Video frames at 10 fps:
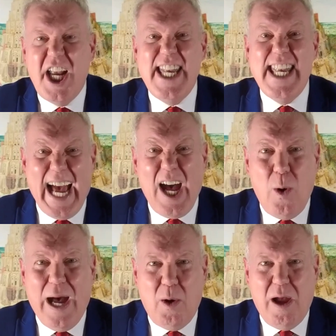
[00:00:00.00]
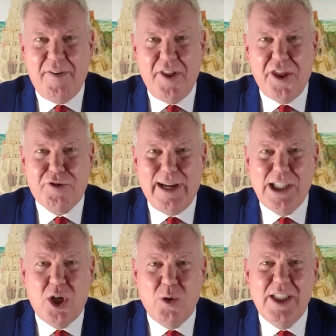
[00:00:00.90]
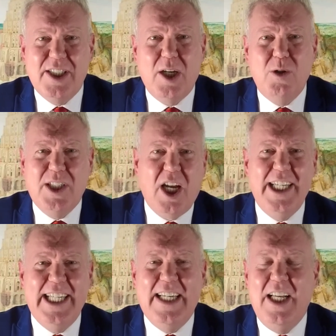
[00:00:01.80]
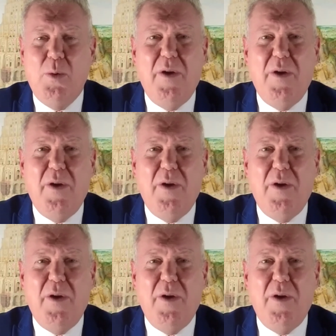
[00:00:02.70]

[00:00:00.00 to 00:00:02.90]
Now, however, the threshold is so tiny.